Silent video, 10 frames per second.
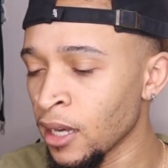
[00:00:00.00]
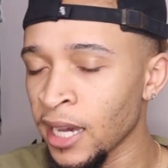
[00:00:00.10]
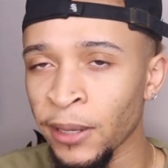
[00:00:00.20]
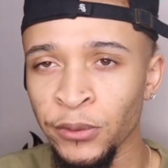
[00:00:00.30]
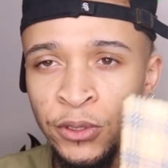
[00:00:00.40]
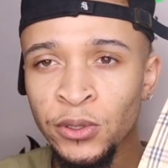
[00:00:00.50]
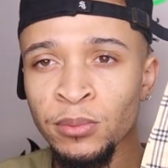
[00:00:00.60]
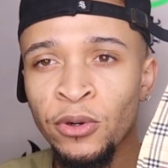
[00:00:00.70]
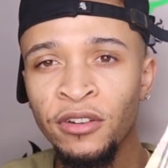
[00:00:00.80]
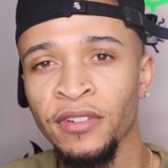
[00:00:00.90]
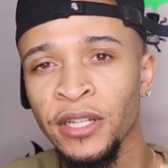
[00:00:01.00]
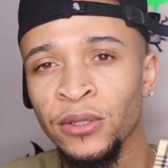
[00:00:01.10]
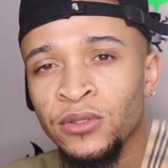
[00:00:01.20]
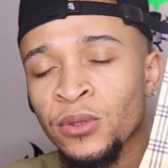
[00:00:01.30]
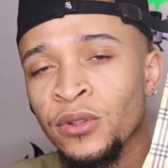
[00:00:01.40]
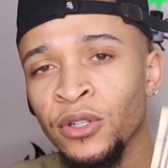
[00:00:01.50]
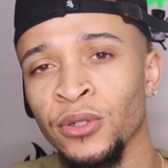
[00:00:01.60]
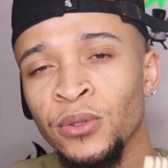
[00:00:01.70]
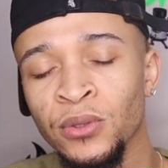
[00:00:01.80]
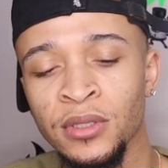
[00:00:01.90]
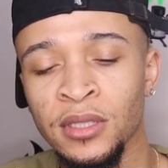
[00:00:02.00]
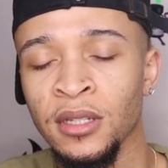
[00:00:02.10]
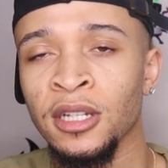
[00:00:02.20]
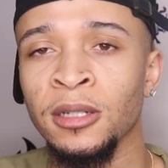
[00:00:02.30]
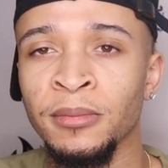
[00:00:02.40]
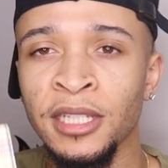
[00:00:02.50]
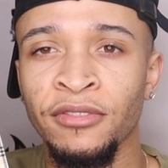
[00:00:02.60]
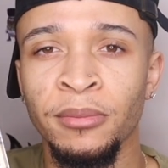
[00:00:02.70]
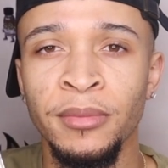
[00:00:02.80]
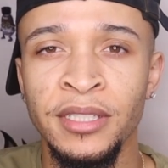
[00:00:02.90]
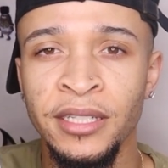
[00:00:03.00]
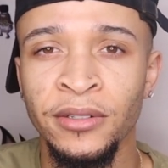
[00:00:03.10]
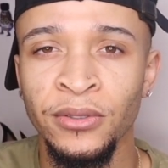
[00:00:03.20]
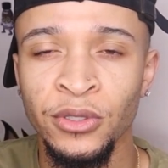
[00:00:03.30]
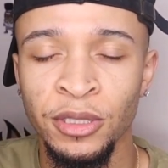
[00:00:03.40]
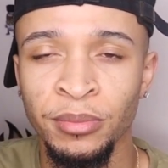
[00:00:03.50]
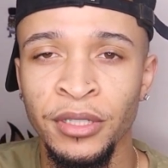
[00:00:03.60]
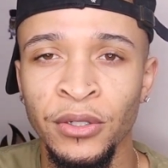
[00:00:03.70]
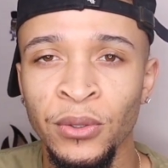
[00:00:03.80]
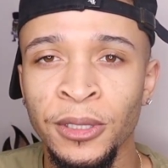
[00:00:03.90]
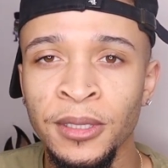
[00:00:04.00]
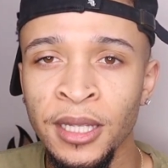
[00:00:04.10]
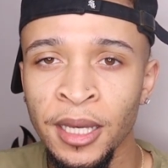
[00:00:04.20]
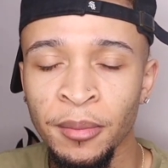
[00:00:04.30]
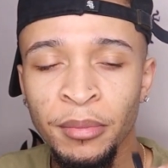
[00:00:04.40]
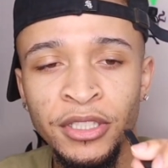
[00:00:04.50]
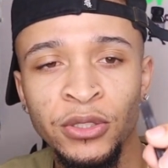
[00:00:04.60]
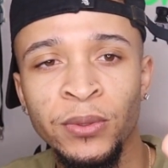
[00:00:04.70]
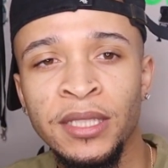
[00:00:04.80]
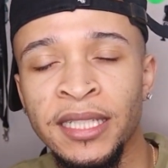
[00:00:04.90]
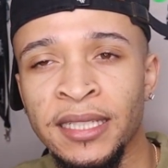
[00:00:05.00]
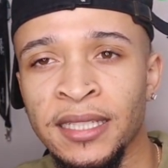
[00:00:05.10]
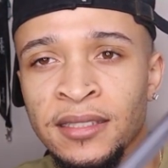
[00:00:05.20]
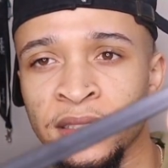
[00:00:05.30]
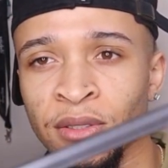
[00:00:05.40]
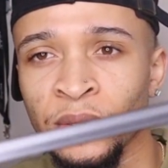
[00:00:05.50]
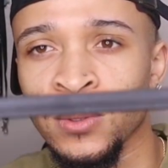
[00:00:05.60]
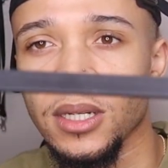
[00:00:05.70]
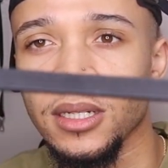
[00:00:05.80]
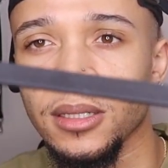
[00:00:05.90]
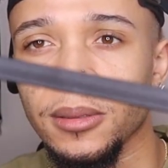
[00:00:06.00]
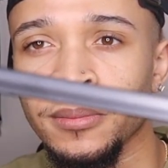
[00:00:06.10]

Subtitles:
I would do more videos on those, different materials you can put it on, but you would need this little